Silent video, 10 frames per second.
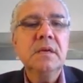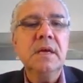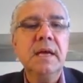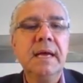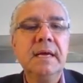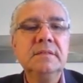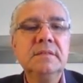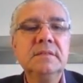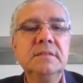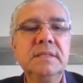
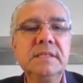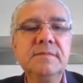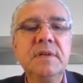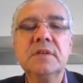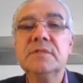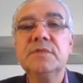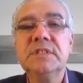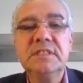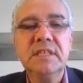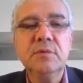And this philosopher
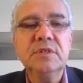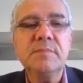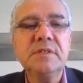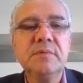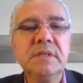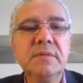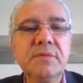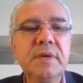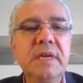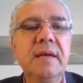distinguished between
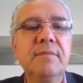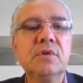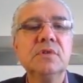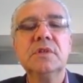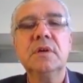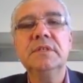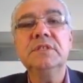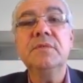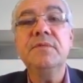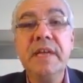3 levels of
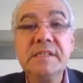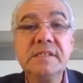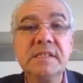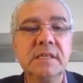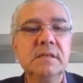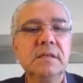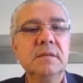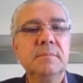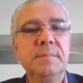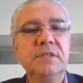interfacing
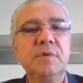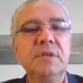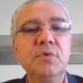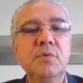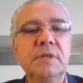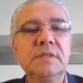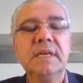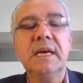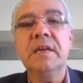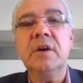between humans
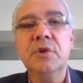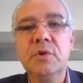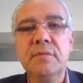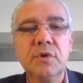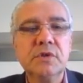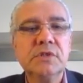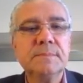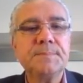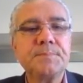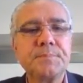and our universe,
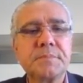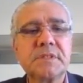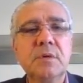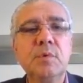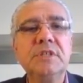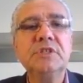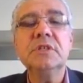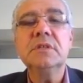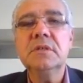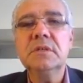which
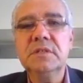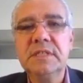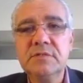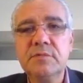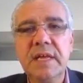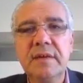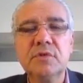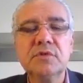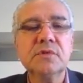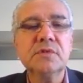these 3
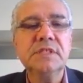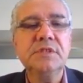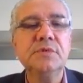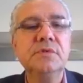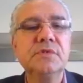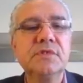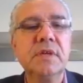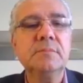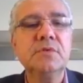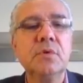levels constitute the
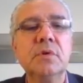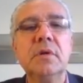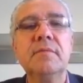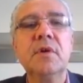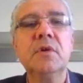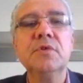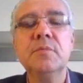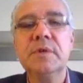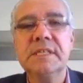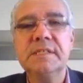sum total of all
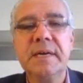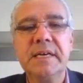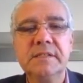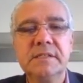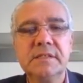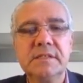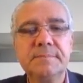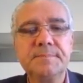human experiences.